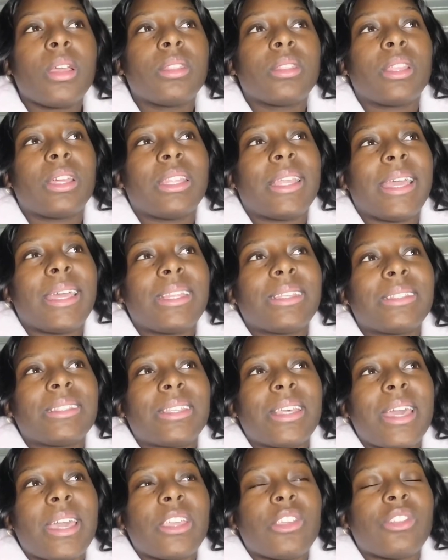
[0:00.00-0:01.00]
The lady
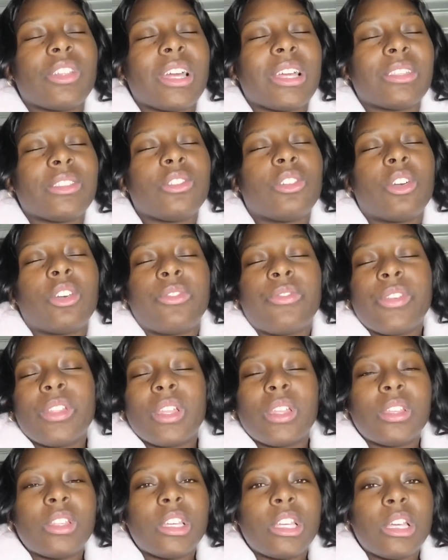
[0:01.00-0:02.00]
said, you gonna feel
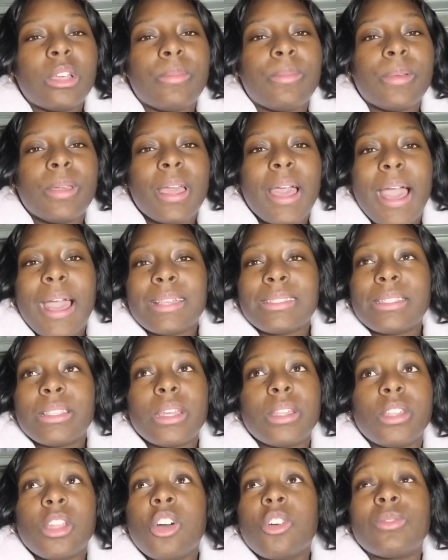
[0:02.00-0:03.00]
a little bit. I
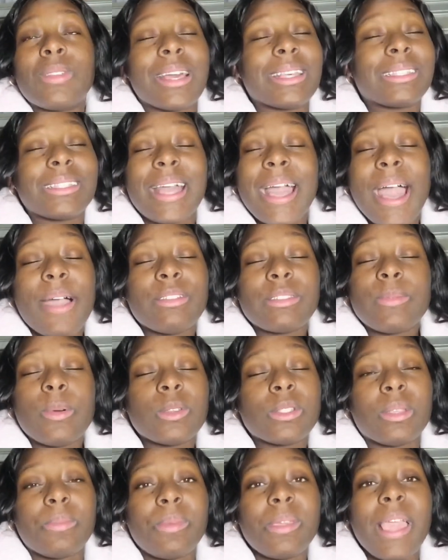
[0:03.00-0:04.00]
said, no, that's not how it's
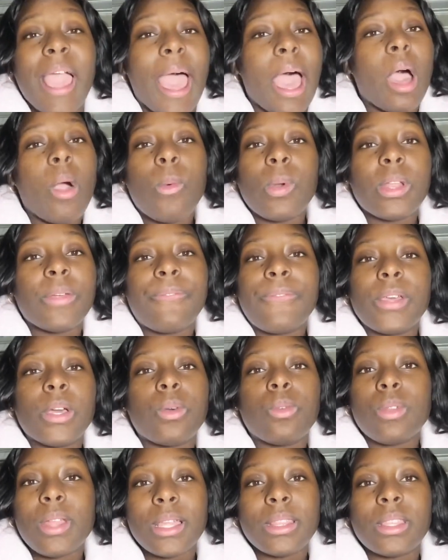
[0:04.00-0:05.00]
supposed to be. I don't want to
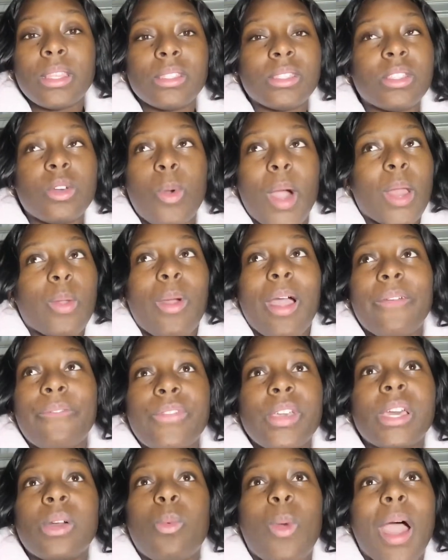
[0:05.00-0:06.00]
feel nothing. So why do I
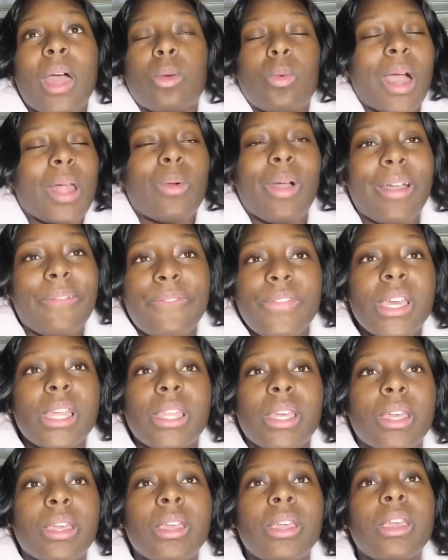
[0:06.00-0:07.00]
feel? Why do I feel
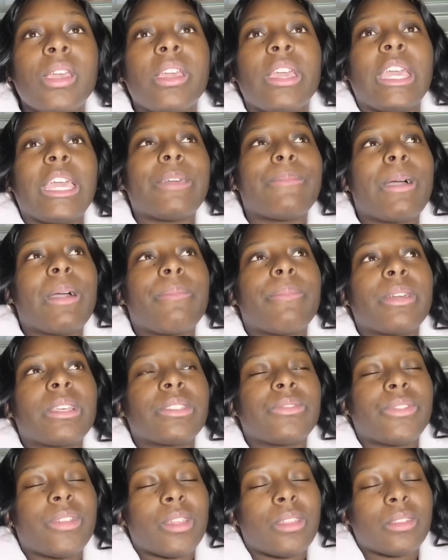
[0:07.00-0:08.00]
it? And my
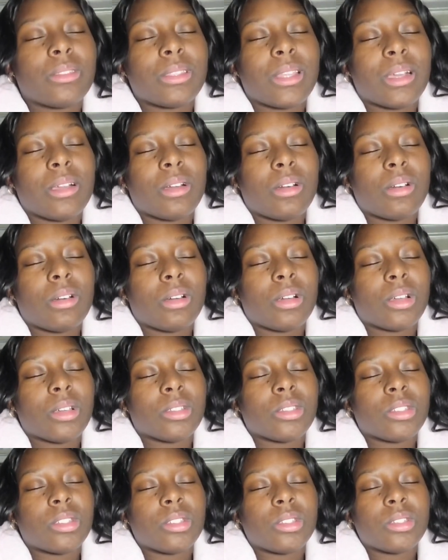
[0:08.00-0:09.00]
best friend just like, oh
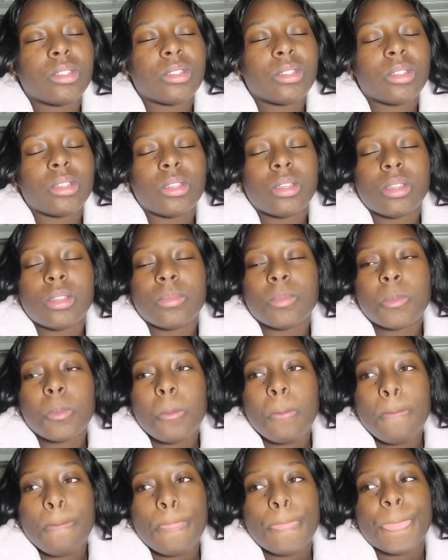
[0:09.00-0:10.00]
shit.
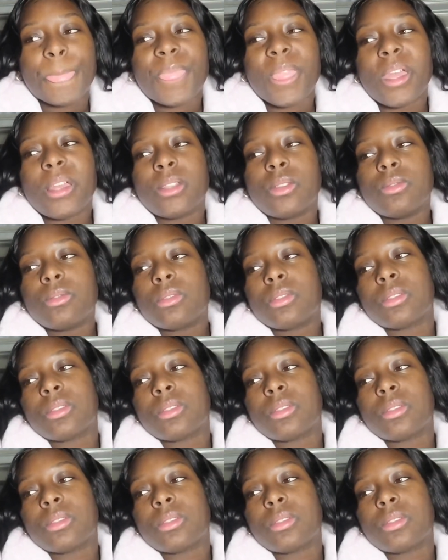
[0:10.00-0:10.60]
And Deuce